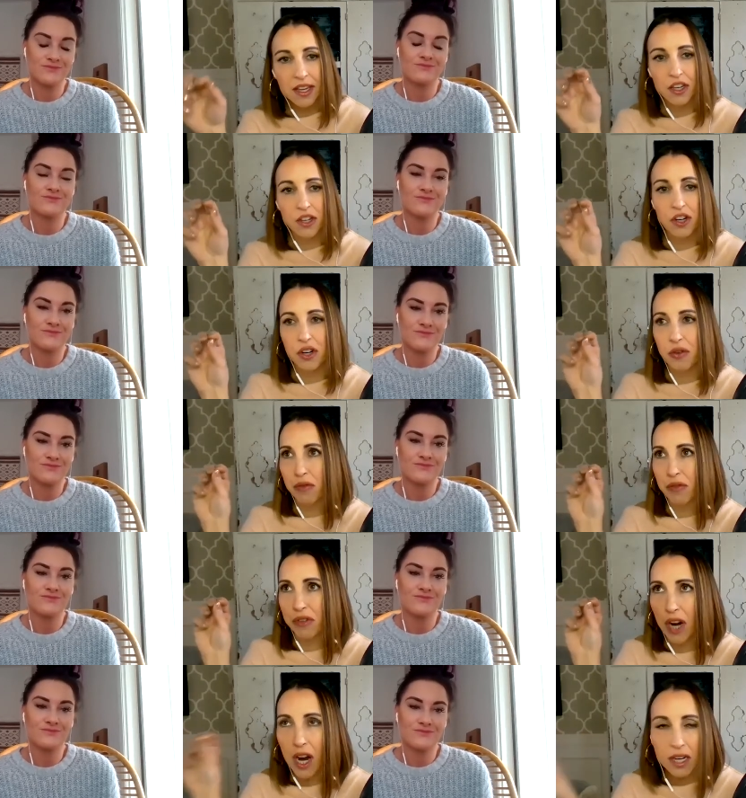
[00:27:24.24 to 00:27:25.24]
Speaker 1: you know,
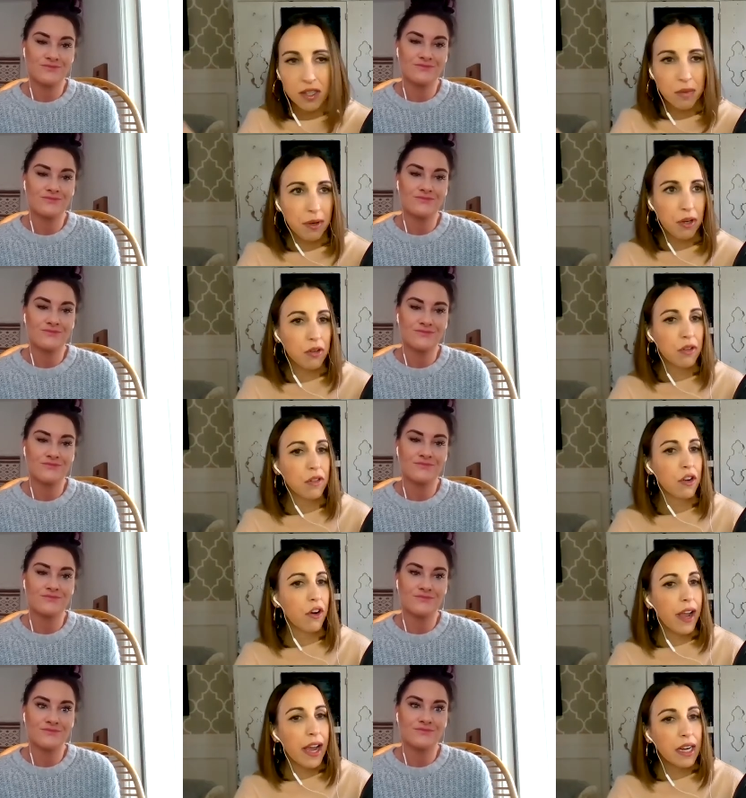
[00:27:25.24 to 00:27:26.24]
talked about
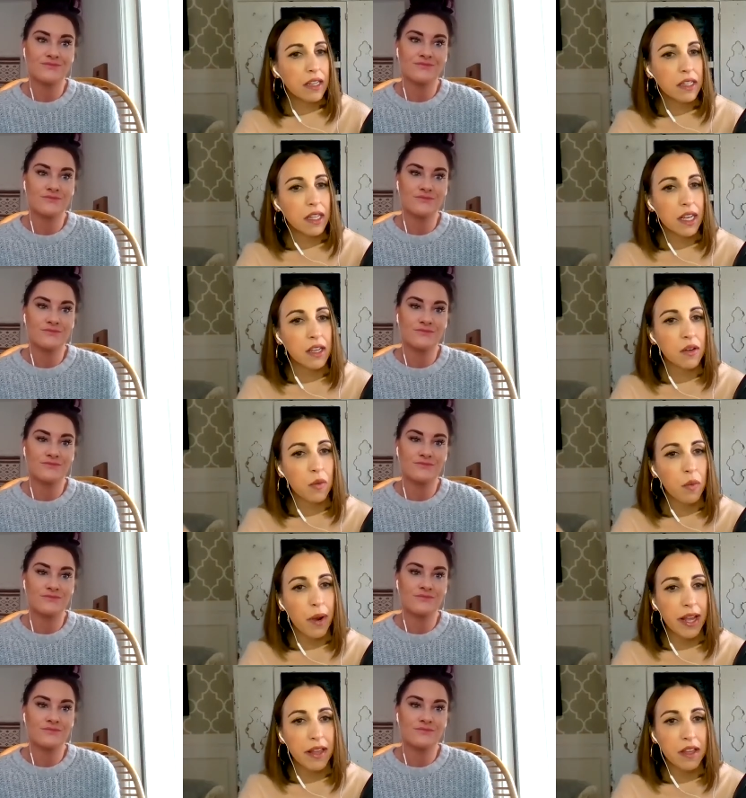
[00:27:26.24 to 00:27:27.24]
their ex in a
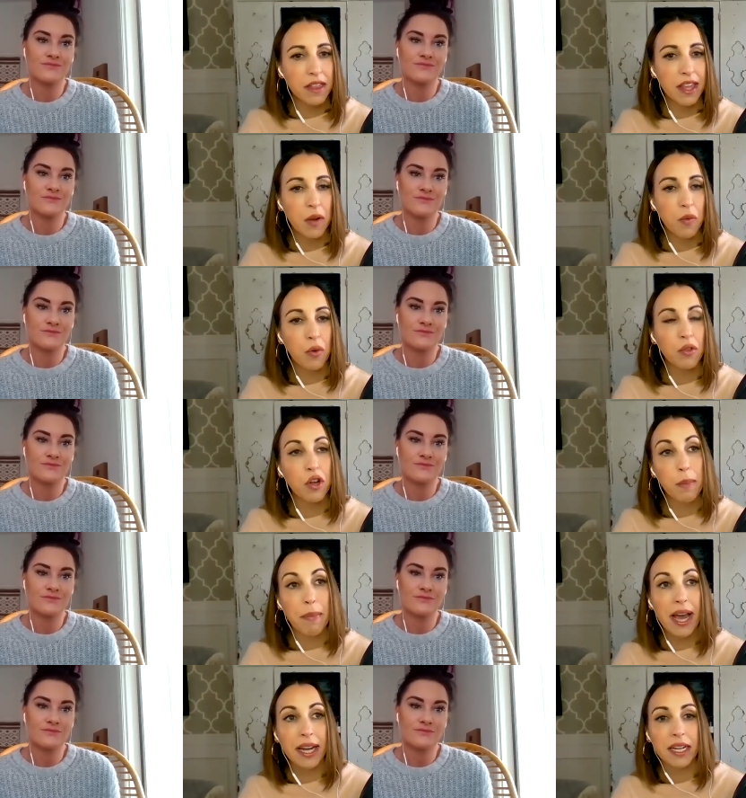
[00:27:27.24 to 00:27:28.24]
way that they will
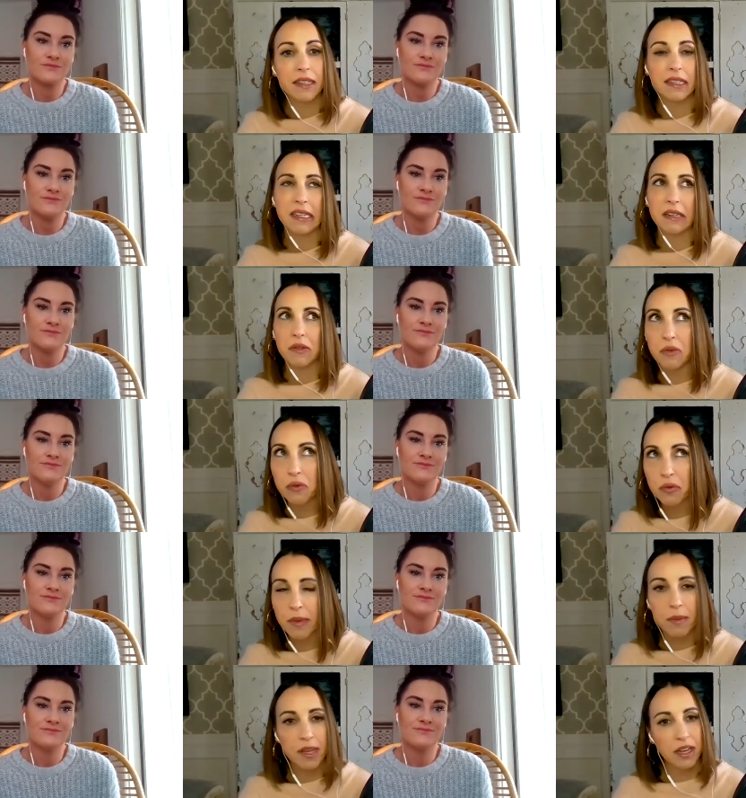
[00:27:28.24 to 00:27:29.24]
look back and say, Ooh,
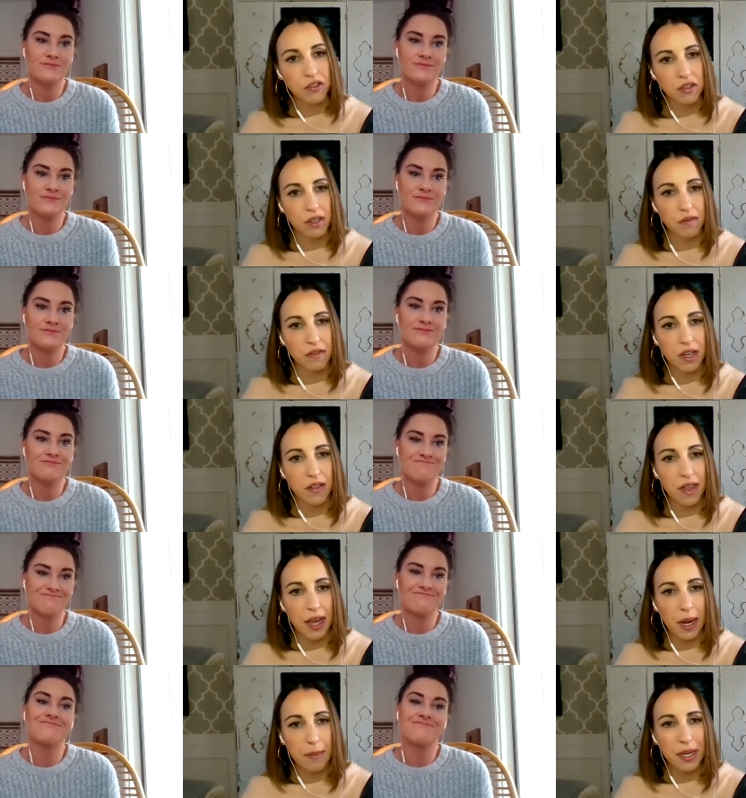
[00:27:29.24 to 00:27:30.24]
maybe I shouldn't have done
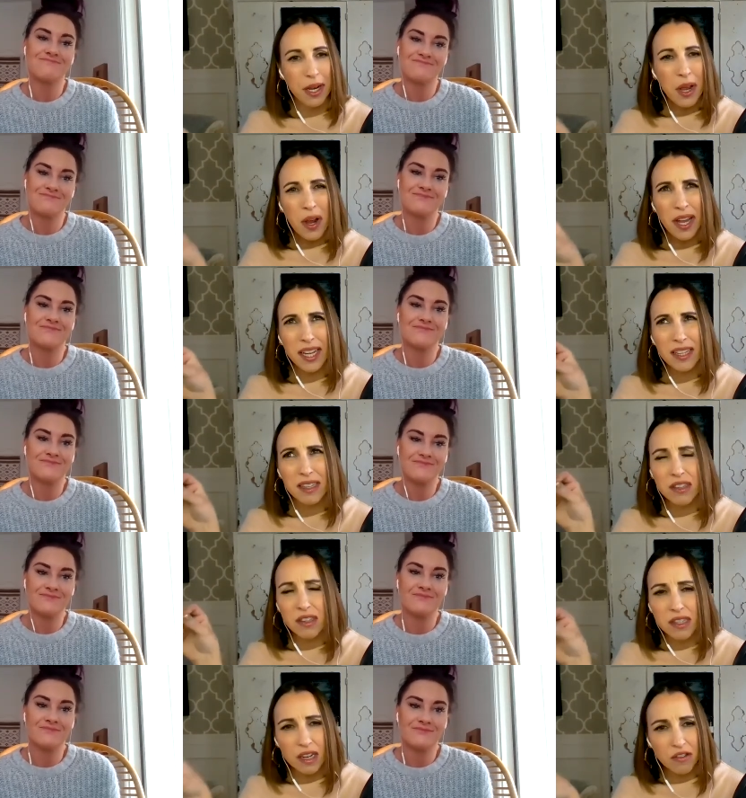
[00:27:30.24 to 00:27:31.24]
that. I mean,
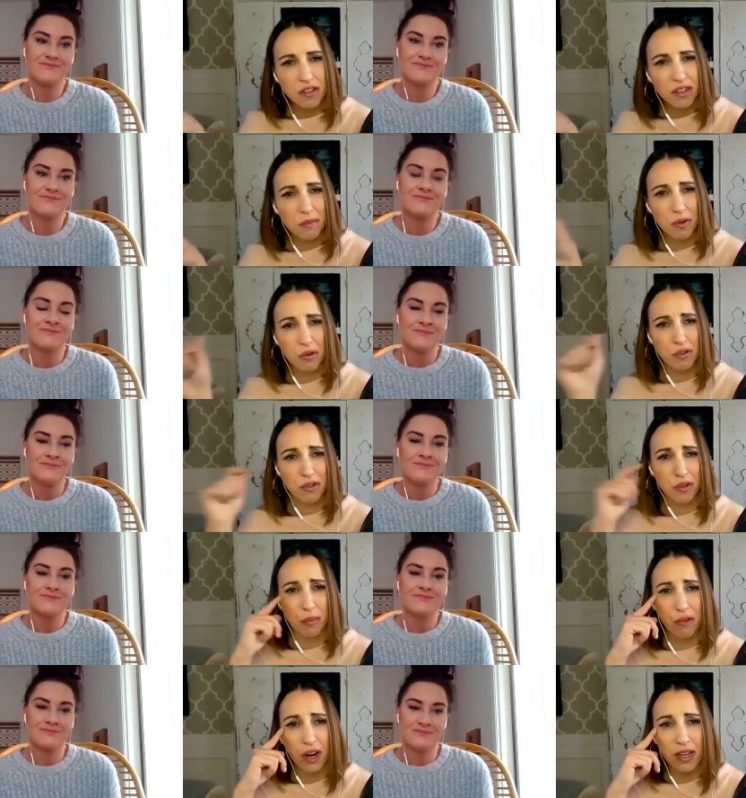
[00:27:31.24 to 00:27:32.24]
it's such an
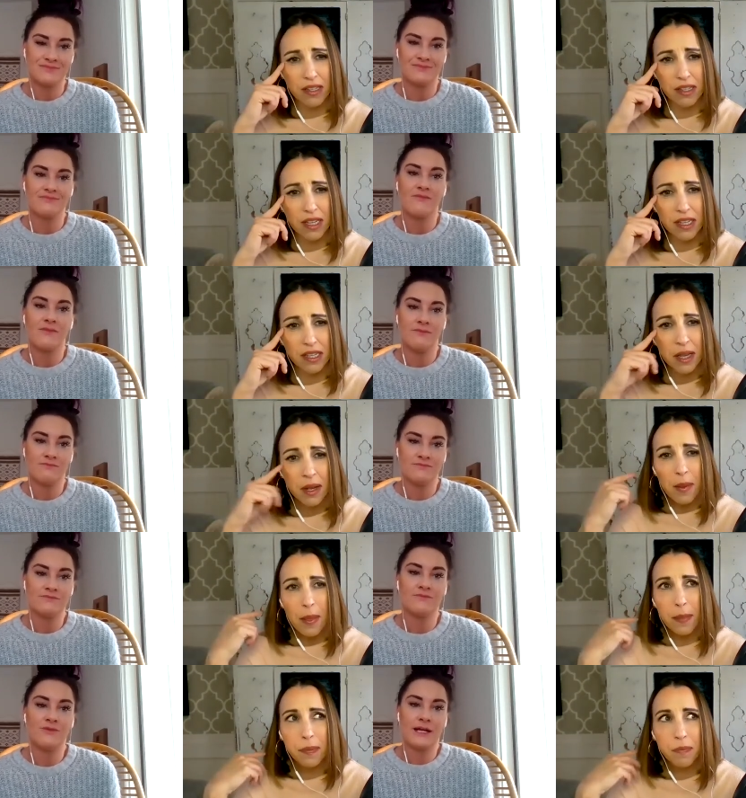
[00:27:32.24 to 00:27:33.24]
emotional process.
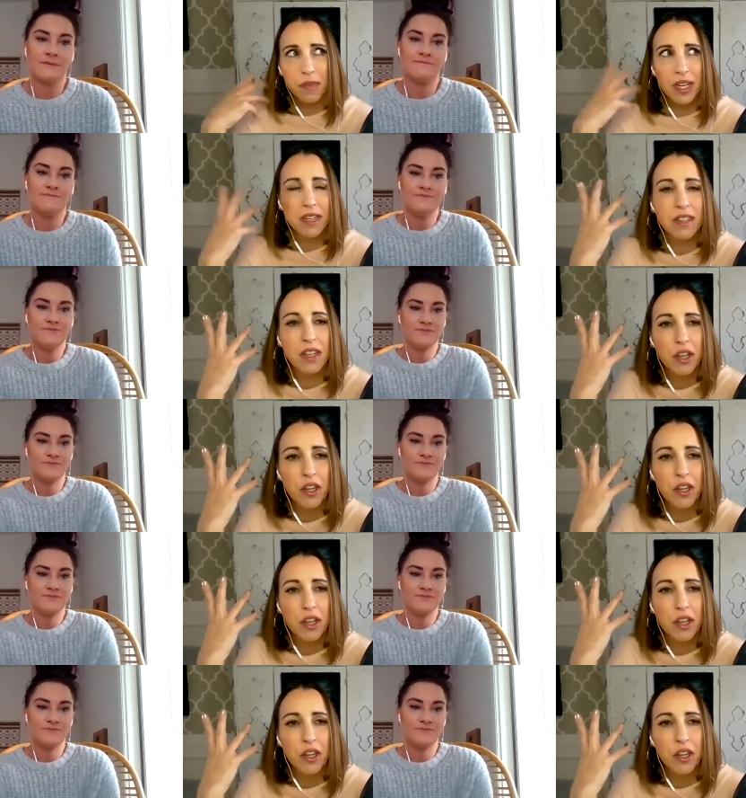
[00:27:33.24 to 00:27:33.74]
Right. It's a